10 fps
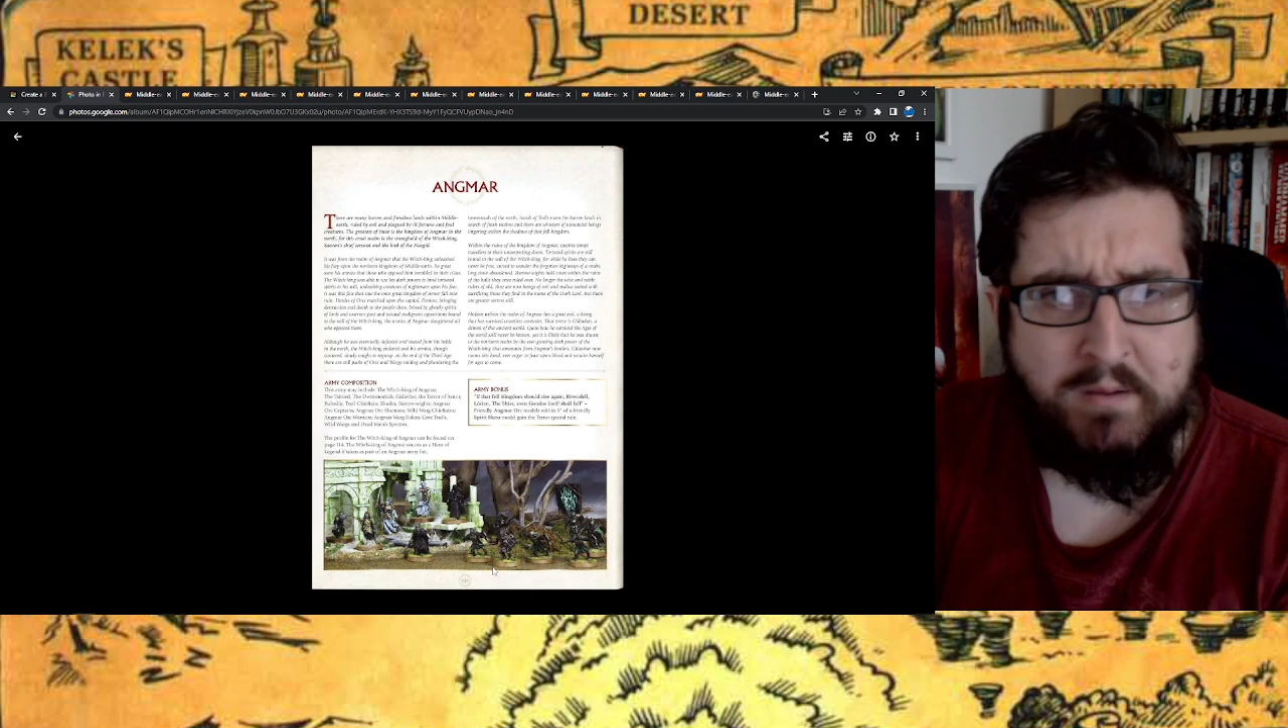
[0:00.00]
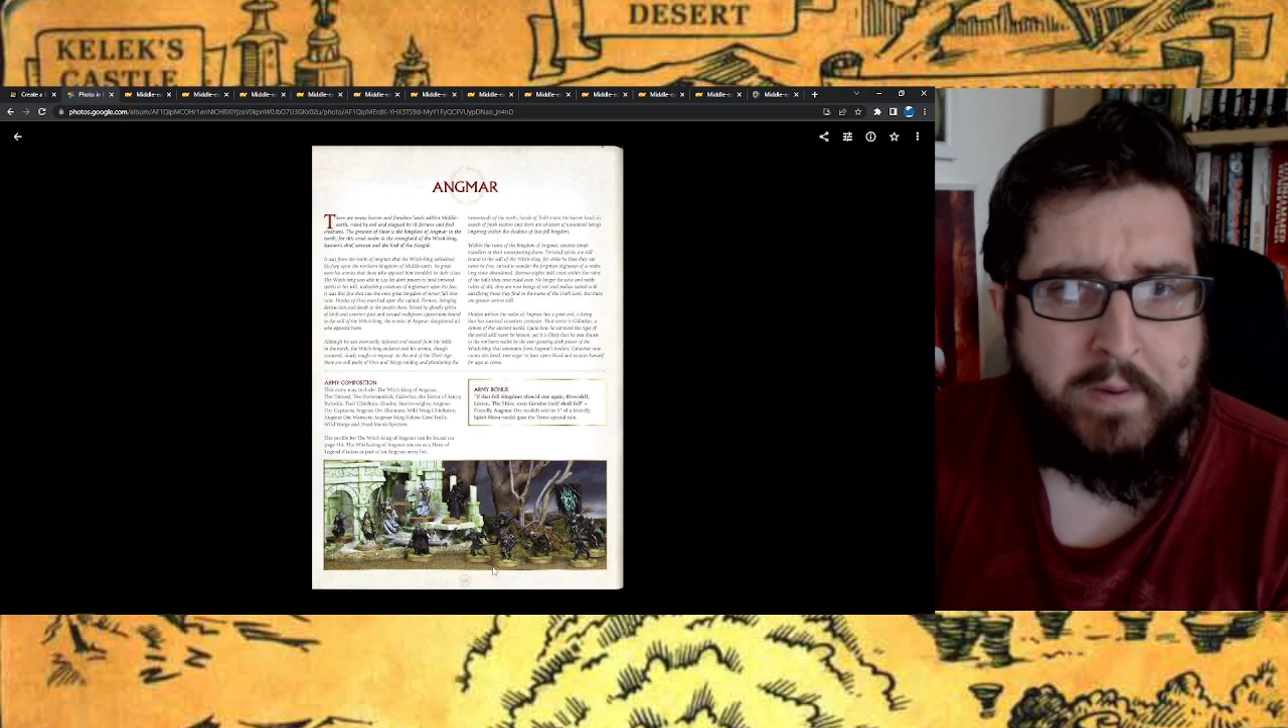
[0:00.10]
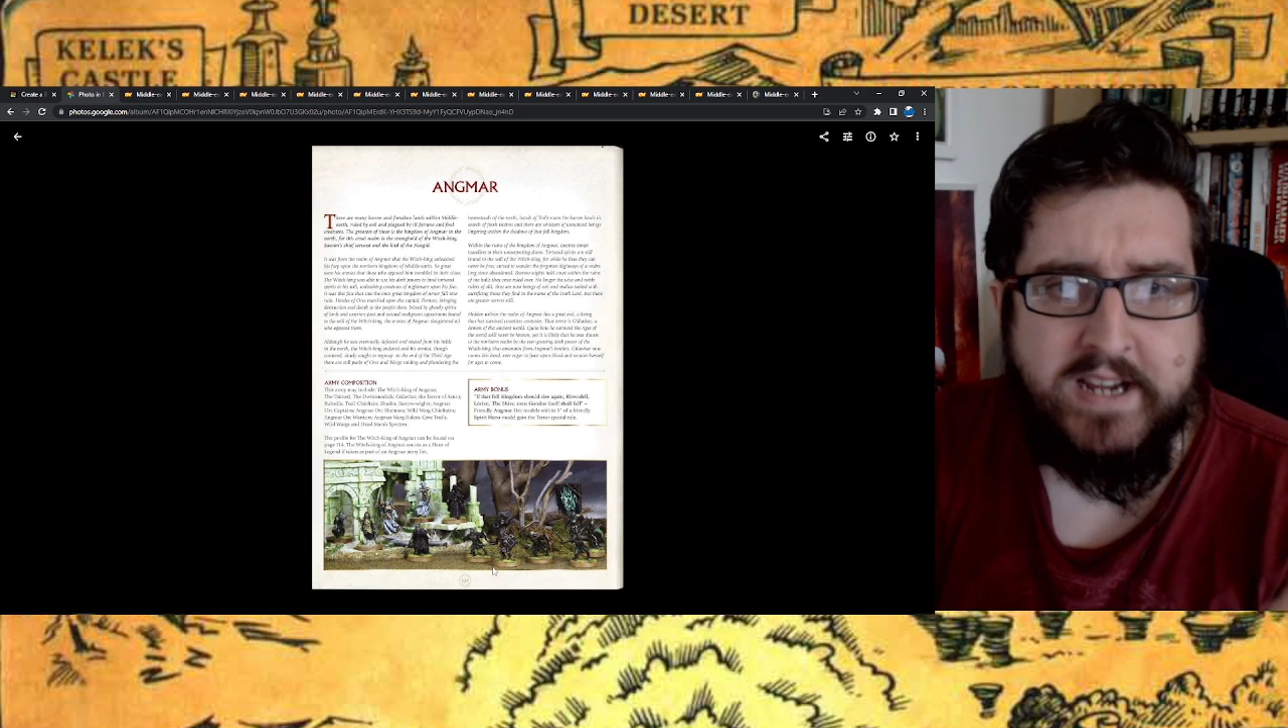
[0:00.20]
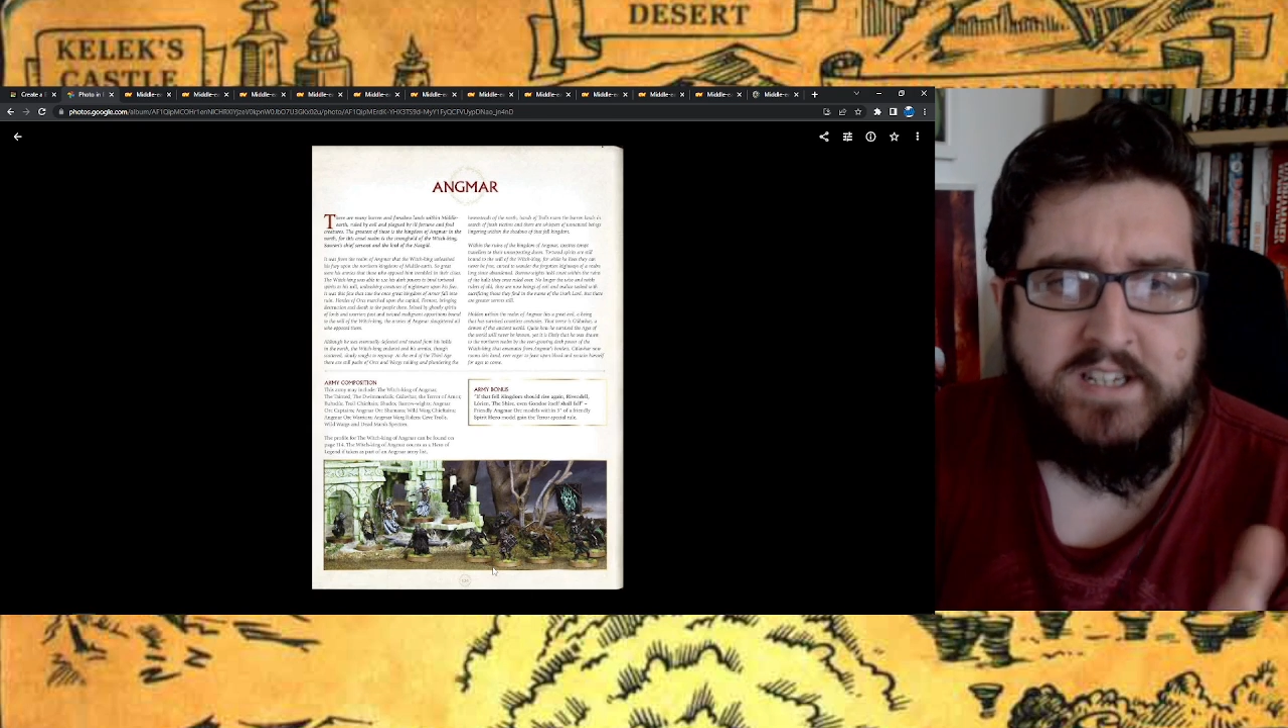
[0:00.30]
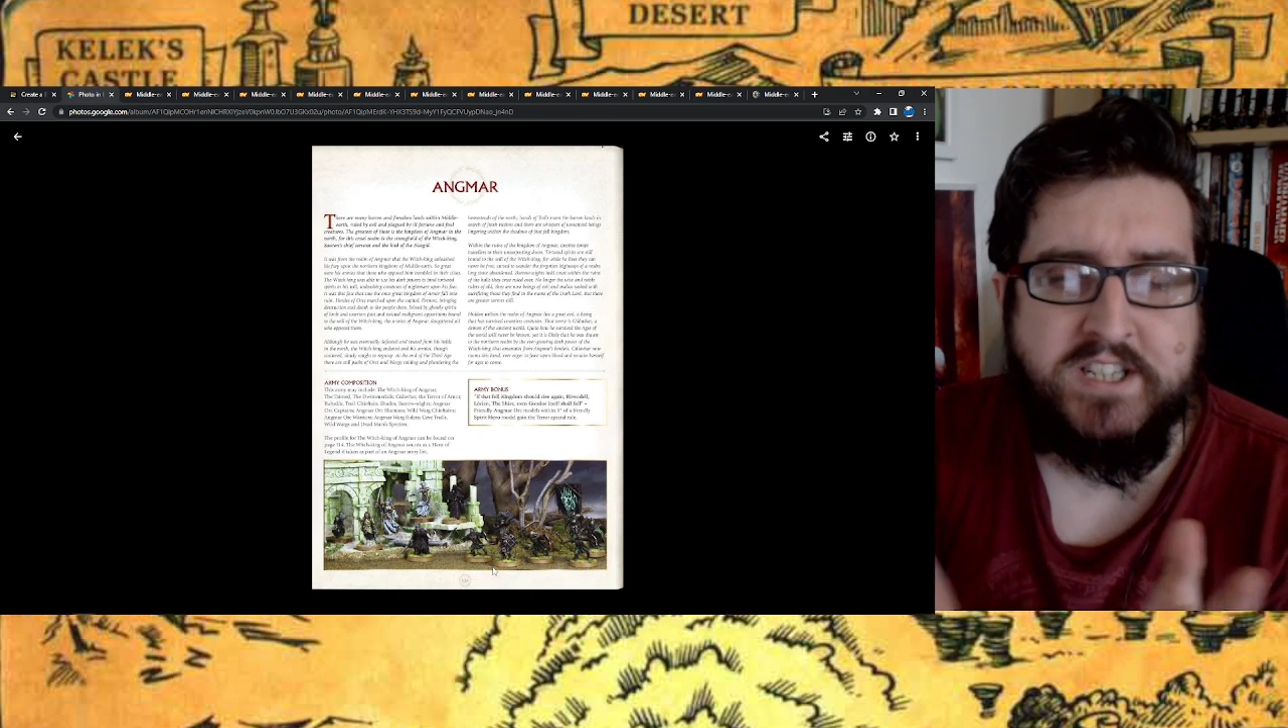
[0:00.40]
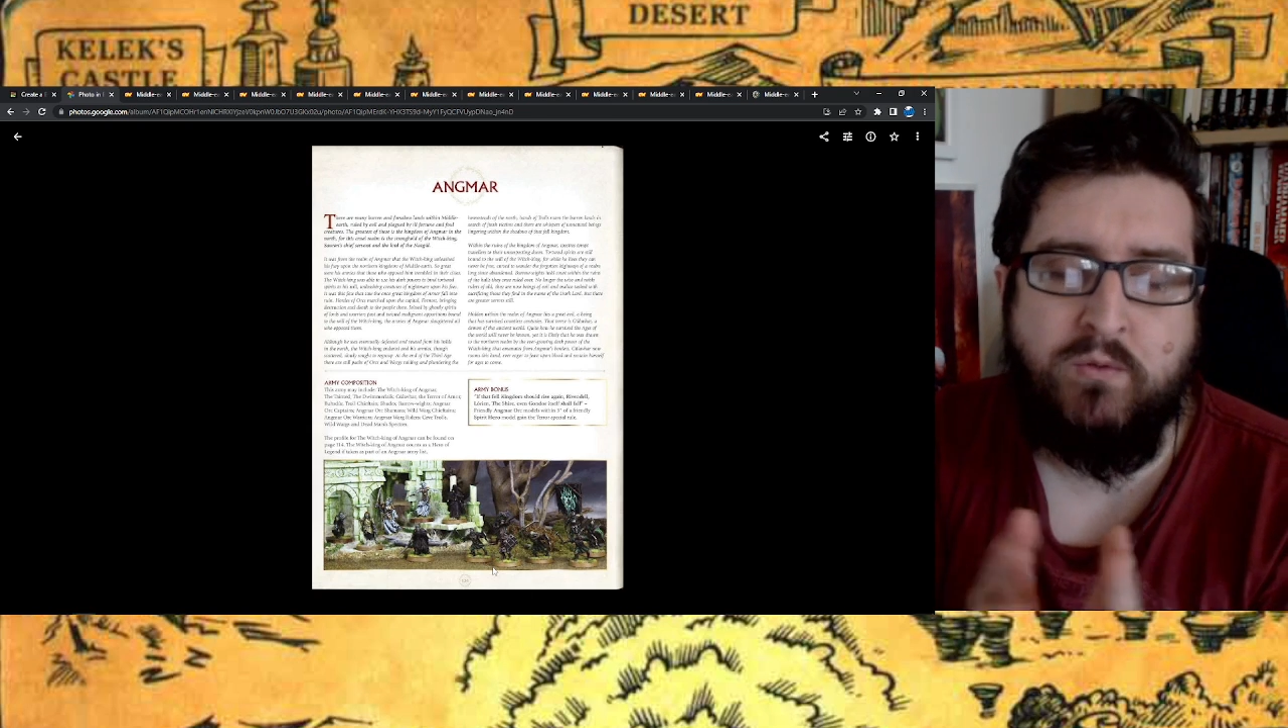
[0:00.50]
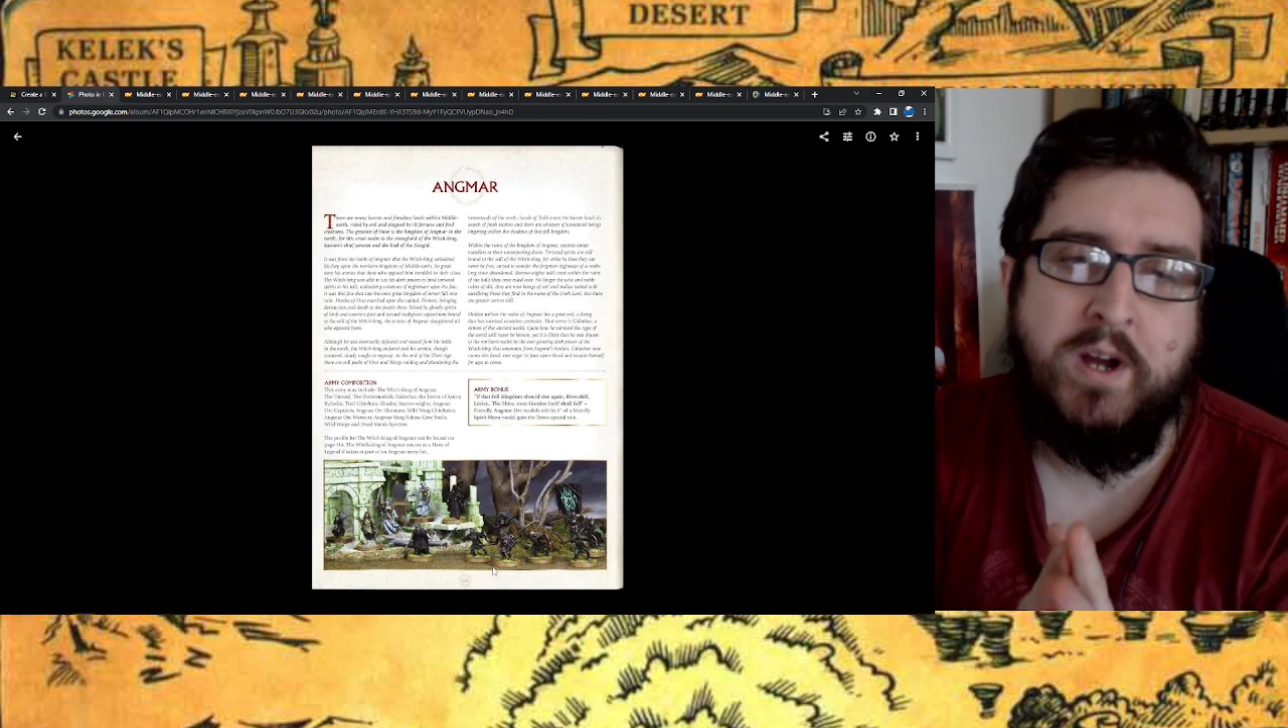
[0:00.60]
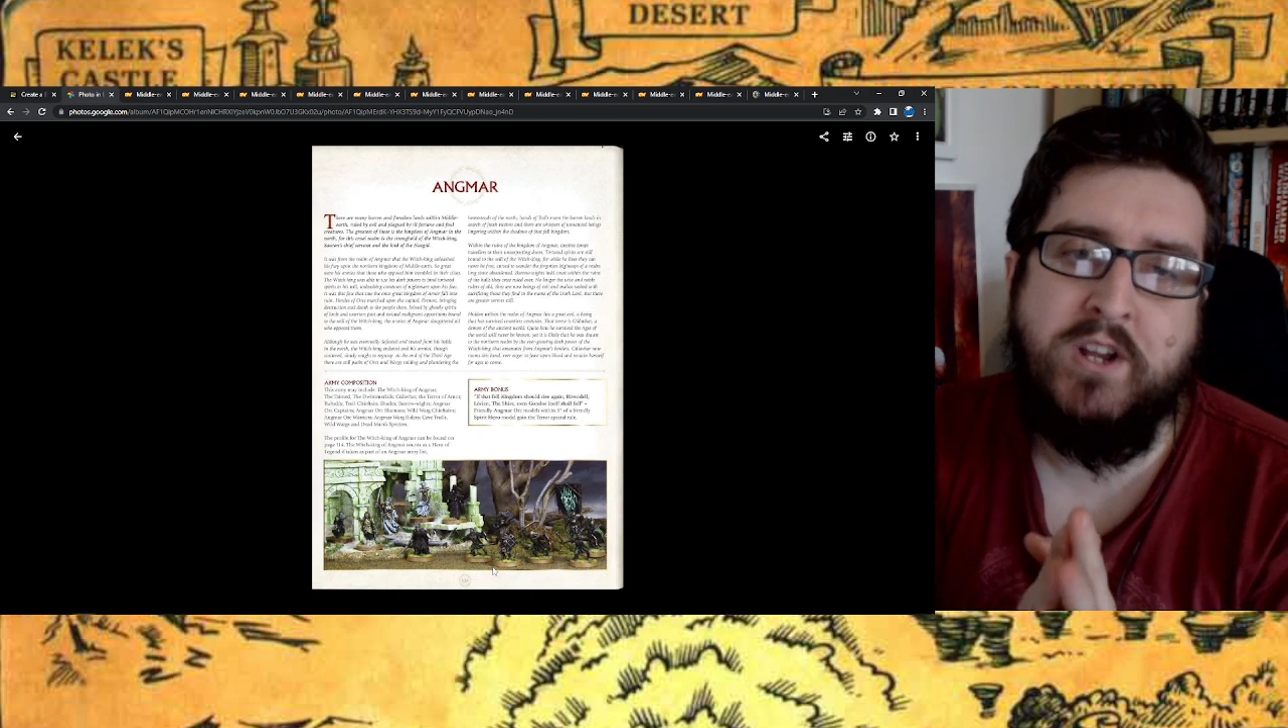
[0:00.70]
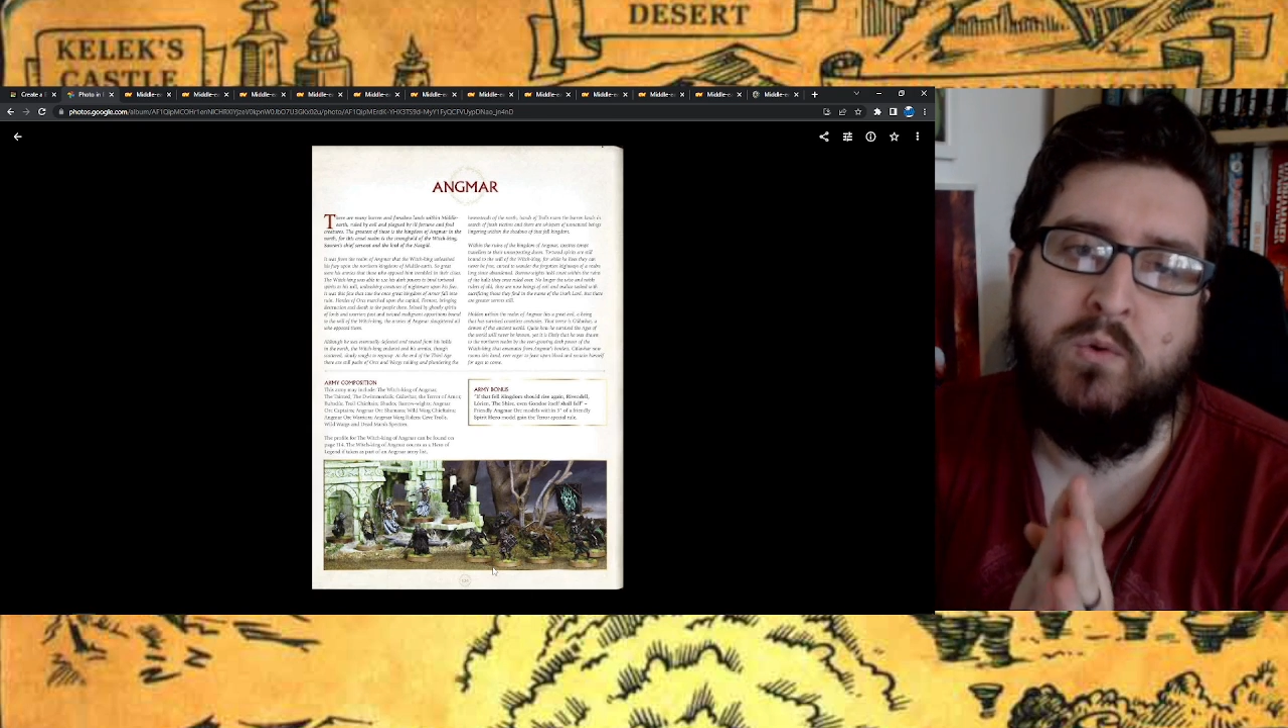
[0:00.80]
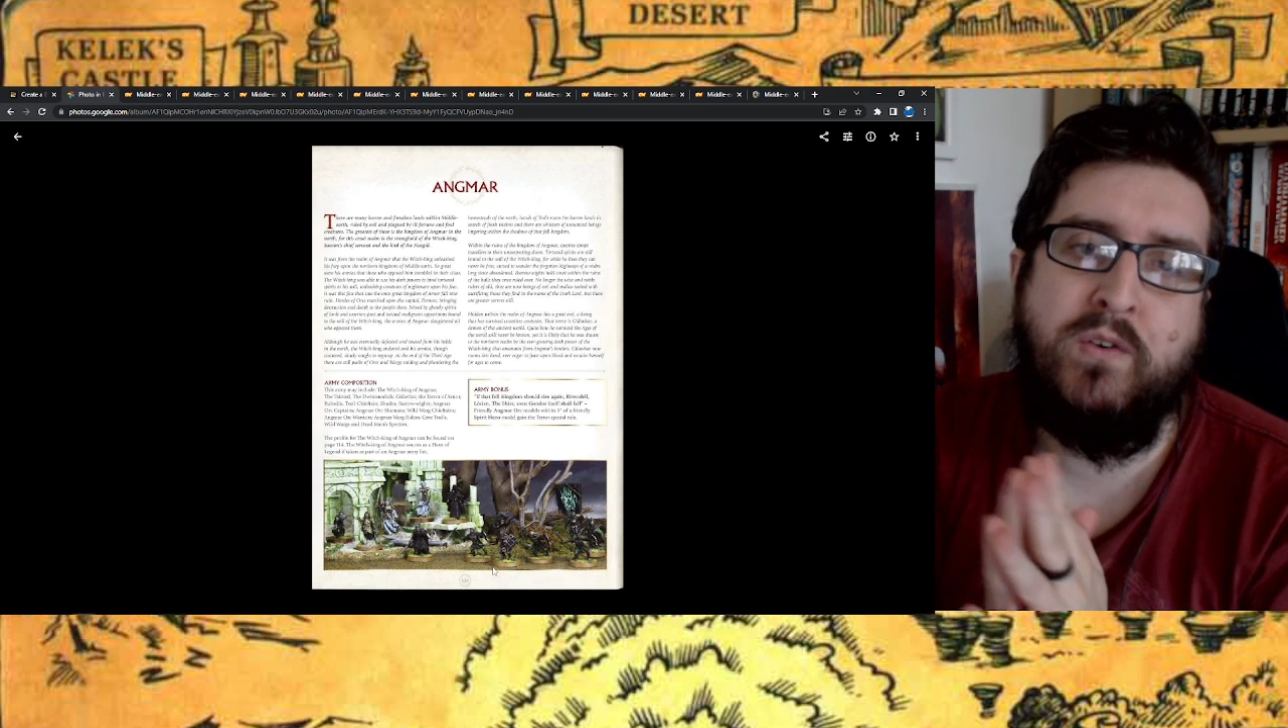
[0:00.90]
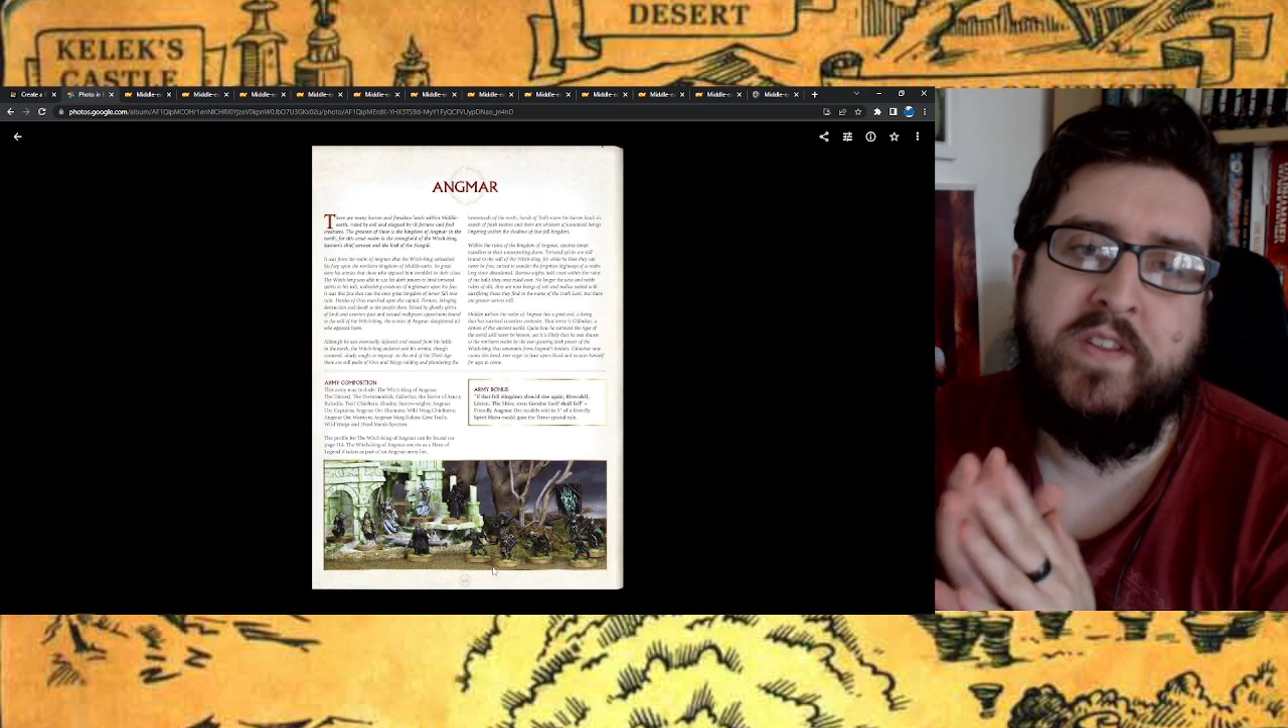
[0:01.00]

pages of White Dwarf